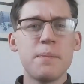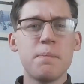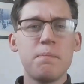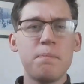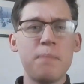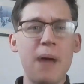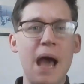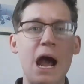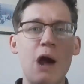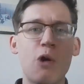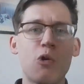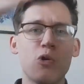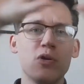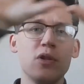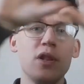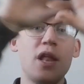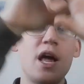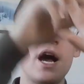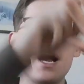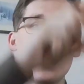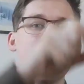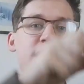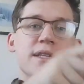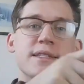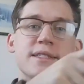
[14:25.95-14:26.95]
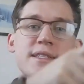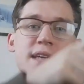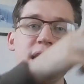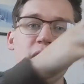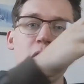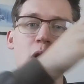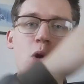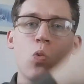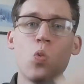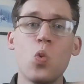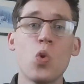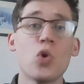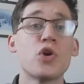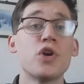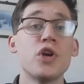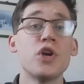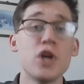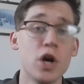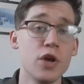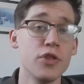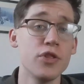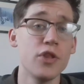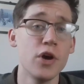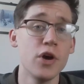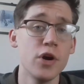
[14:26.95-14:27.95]
power lines and are working
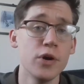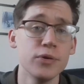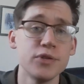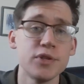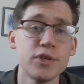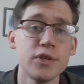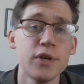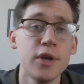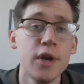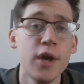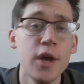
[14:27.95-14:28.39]
on those,